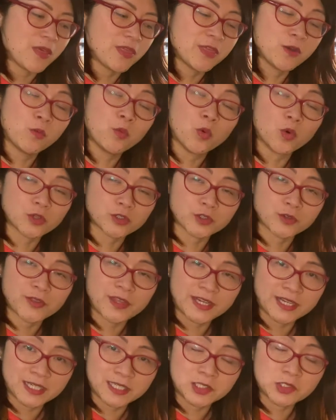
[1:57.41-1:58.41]
the water
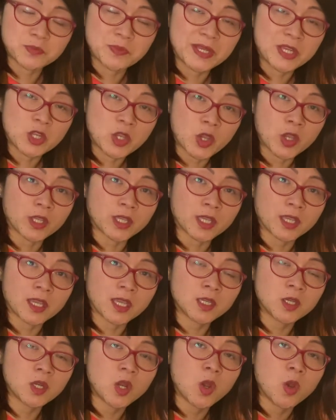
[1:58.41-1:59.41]
that it has been cooking
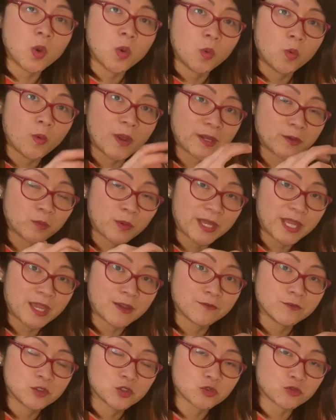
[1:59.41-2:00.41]
in when we
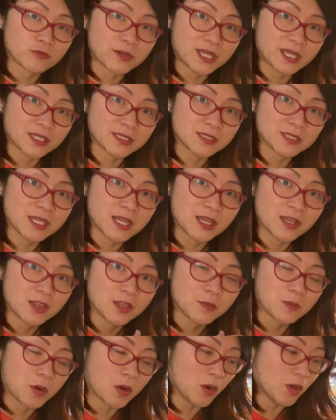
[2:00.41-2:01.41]
have drained the
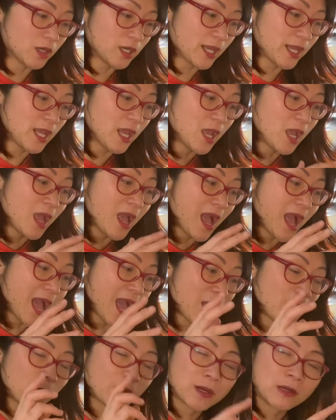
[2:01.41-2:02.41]
broccoli.
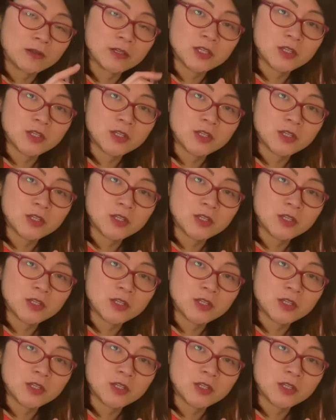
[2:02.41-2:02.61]
Uh, we're going to